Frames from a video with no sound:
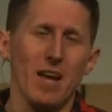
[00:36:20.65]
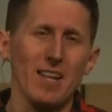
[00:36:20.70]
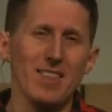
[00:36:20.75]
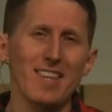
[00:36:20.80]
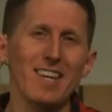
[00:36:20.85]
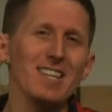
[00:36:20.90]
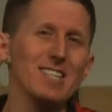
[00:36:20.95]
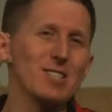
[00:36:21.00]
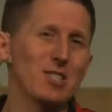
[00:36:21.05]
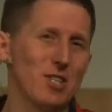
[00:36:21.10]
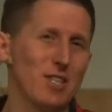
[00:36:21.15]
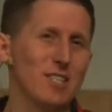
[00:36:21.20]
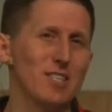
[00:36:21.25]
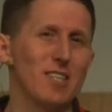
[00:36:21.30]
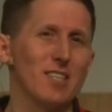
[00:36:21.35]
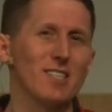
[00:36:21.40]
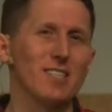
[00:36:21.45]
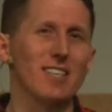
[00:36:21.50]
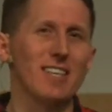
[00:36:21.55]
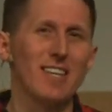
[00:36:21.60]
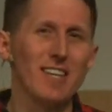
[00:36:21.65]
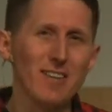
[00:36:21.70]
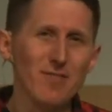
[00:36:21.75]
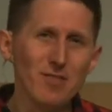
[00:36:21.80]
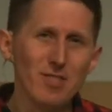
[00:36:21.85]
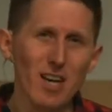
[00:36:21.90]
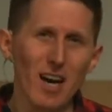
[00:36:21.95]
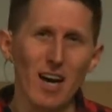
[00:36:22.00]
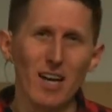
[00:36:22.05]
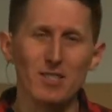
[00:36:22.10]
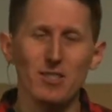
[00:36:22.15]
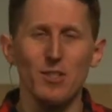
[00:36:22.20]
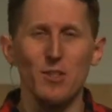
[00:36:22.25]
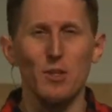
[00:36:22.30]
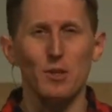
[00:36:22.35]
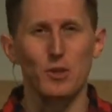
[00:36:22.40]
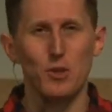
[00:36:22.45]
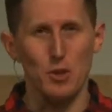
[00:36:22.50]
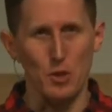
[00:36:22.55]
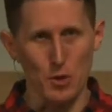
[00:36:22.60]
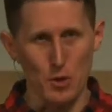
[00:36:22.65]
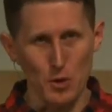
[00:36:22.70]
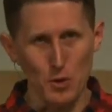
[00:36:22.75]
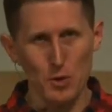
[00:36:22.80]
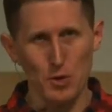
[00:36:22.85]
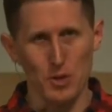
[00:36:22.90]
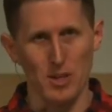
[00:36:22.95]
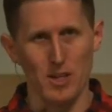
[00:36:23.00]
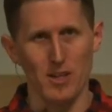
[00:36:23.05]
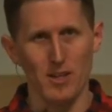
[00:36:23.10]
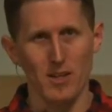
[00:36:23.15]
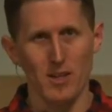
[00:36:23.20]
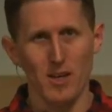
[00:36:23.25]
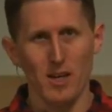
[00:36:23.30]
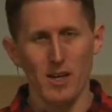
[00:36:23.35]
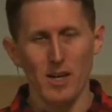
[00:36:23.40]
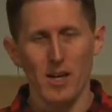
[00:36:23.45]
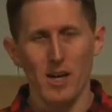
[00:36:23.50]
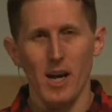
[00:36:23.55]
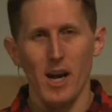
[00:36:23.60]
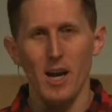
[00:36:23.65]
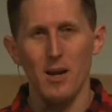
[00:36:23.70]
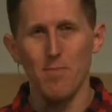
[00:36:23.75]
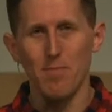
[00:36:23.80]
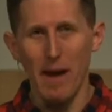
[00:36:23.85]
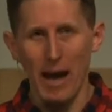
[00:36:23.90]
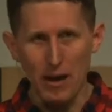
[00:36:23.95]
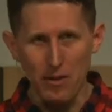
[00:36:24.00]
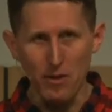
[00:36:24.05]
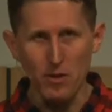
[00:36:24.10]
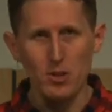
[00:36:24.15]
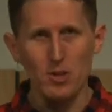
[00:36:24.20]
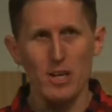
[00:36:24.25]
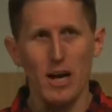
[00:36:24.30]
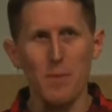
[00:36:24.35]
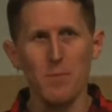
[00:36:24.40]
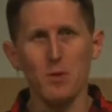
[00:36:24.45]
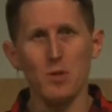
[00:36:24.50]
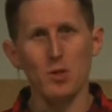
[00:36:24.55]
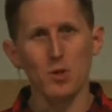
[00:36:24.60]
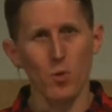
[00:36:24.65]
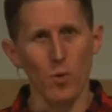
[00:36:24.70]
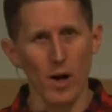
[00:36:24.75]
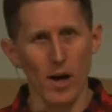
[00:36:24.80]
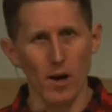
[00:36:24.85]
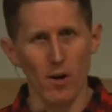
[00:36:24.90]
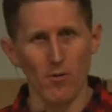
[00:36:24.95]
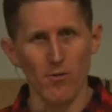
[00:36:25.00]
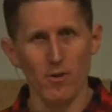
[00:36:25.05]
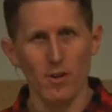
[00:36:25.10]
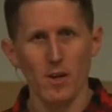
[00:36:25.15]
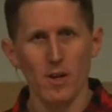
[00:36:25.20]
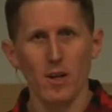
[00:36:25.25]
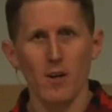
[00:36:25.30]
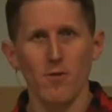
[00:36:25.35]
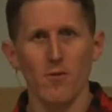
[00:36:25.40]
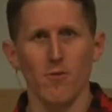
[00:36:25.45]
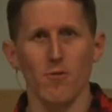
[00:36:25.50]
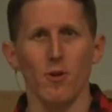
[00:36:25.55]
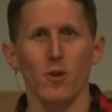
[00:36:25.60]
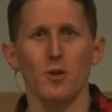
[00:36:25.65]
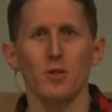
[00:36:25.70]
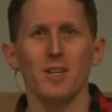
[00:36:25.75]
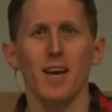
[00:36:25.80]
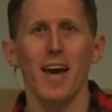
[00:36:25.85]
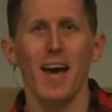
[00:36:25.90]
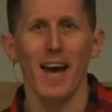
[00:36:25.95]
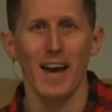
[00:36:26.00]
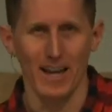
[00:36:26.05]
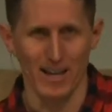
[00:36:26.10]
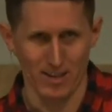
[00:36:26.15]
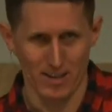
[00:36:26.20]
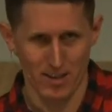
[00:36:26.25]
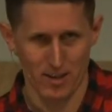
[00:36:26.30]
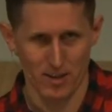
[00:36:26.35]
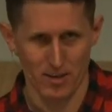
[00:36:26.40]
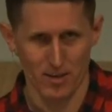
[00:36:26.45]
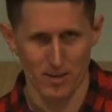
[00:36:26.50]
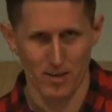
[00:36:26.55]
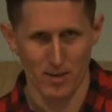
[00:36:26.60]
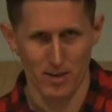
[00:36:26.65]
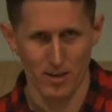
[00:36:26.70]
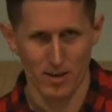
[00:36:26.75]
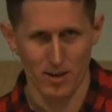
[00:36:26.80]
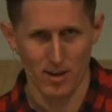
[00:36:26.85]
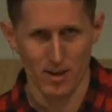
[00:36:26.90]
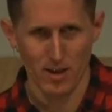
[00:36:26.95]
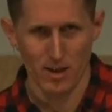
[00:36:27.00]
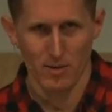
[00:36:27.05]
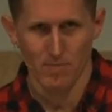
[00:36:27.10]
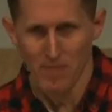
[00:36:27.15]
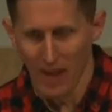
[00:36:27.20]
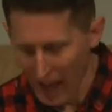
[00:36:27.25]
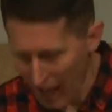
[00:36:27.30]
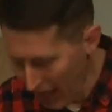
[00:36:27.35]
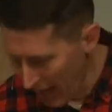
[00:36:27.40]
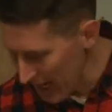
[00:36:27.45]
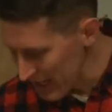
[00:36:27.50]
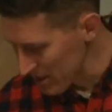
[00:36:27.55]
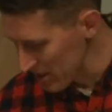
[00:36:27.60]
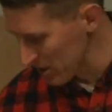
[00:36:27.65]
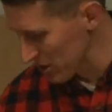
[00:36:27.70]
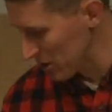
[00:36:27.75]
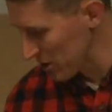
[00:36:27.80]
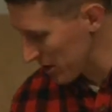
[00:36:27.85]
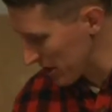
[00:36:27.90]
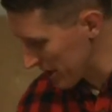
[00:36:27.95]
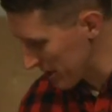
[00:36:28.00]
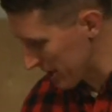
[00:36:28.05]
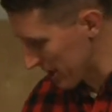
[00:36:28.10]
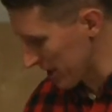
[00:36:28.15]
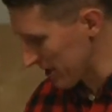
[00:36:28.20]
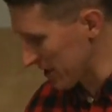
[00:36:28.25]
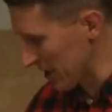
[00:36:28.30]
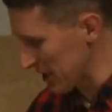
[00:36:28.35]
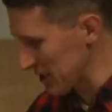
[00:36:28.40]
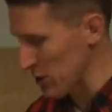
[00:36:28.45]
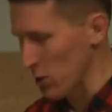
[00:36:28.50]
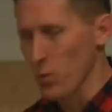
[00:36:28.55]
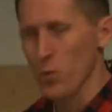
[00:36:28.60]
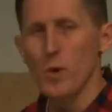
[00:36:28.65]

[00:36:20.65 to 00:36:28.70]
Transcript: I think Jesus gives us the solution in Matthew chapter 12 verse 8. As Jesus is